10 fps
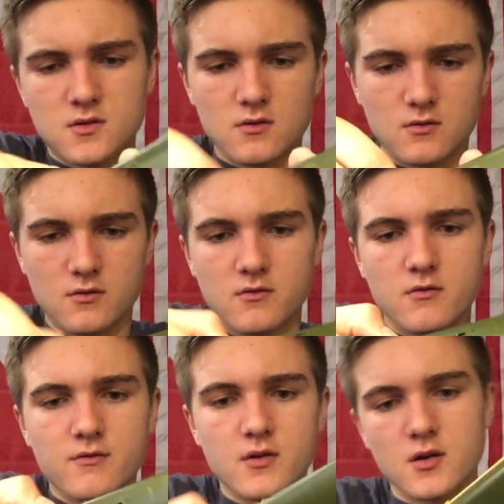So,
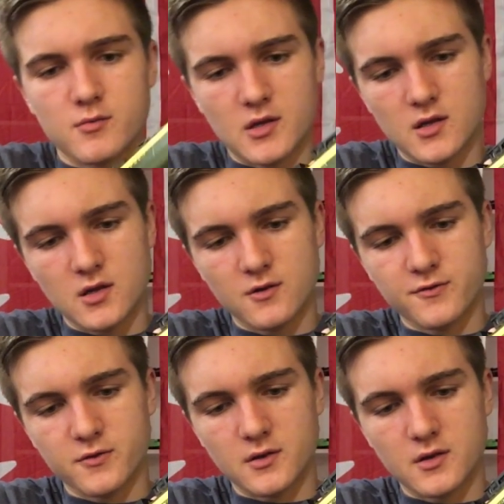gotta be
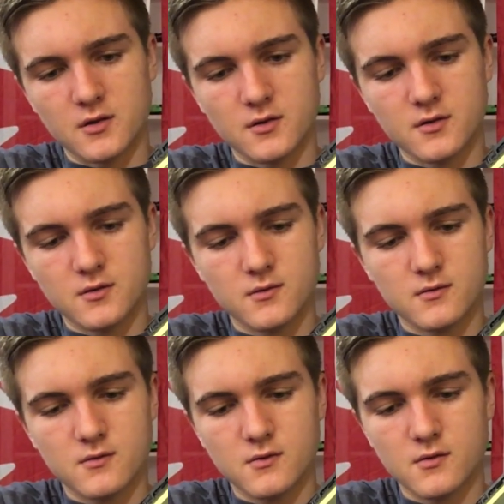careful here.
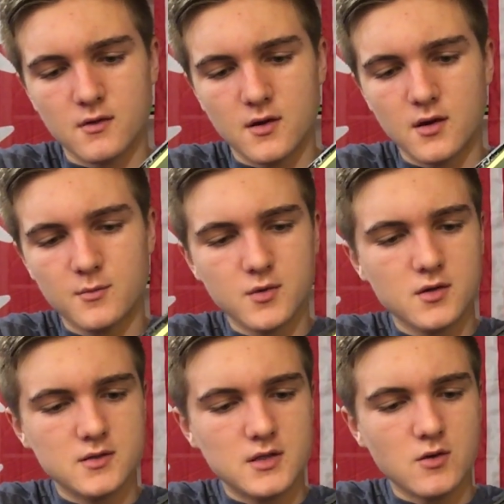I'm
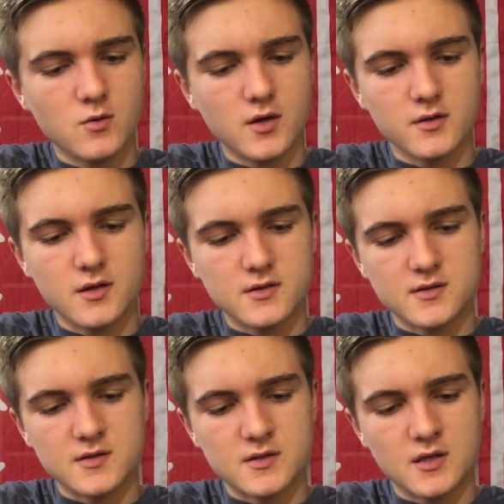gonna take a wild
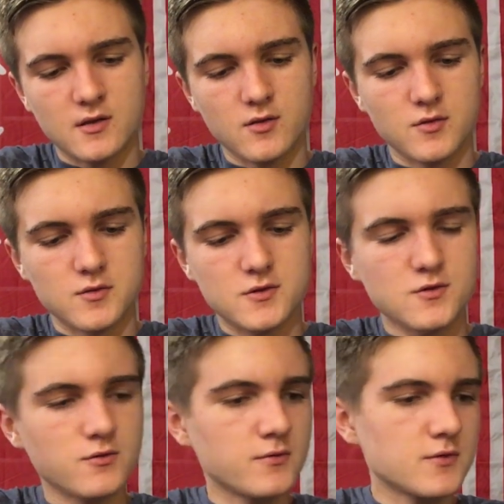guess and say that those
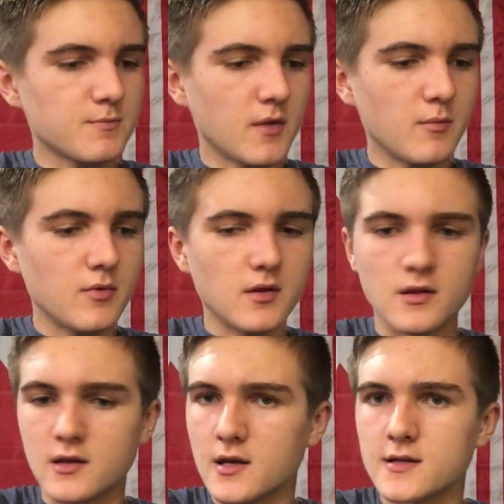screws might
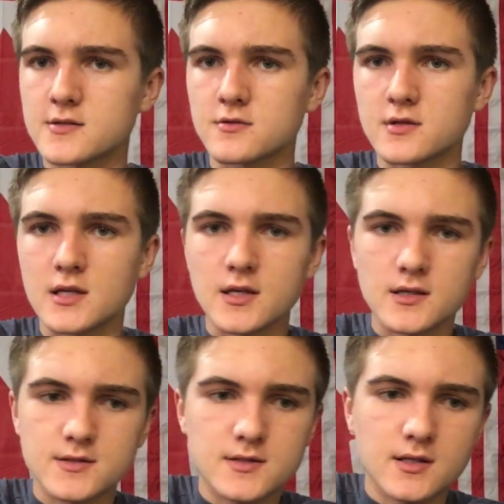be the answer to getting
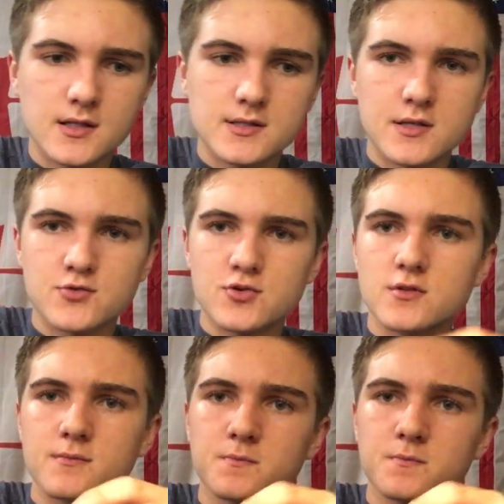inside this engine.